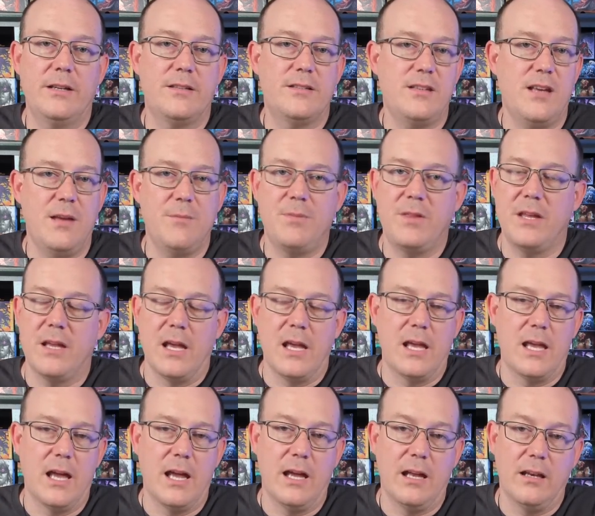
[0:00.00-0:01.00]
Same thing
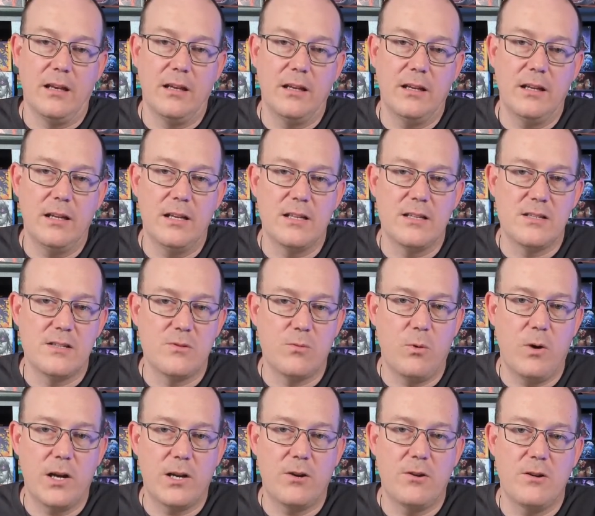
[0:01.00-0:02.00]
again. It's
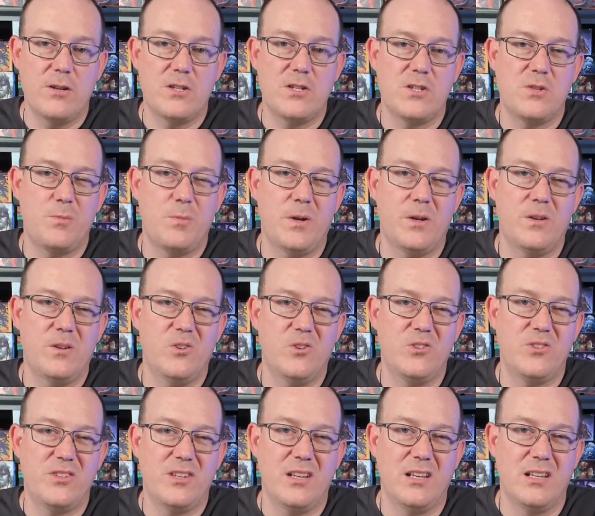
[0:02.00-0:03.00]
white creature
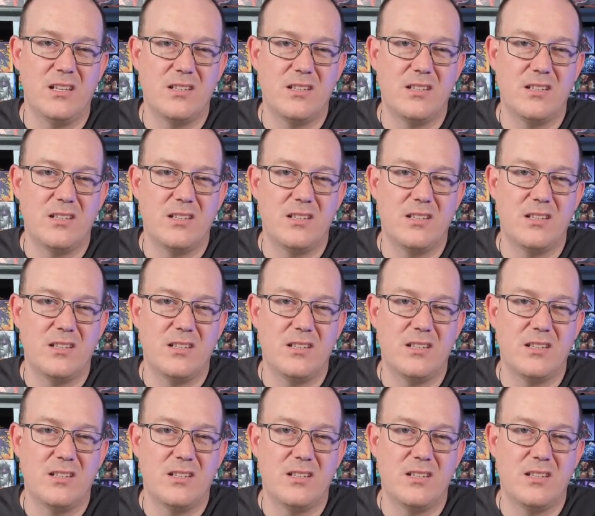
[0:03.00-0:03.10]
spells.